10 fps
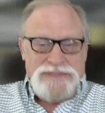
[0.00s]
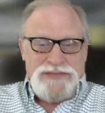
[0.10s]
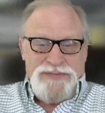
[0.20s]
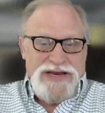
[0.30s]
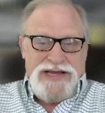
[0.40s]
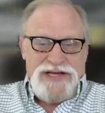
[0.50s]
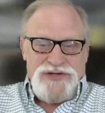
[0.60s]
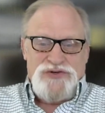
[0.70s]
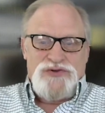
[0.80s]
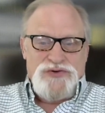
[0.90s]
In many
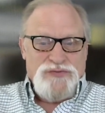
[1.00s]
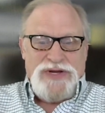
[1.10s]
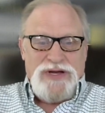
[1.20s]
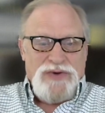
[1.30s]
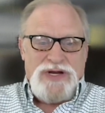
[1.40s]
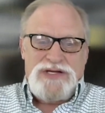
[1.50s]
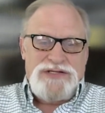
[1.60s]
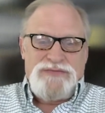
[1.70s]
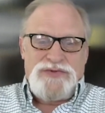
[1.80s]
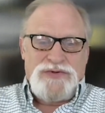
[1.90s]
cases, users have become accustomed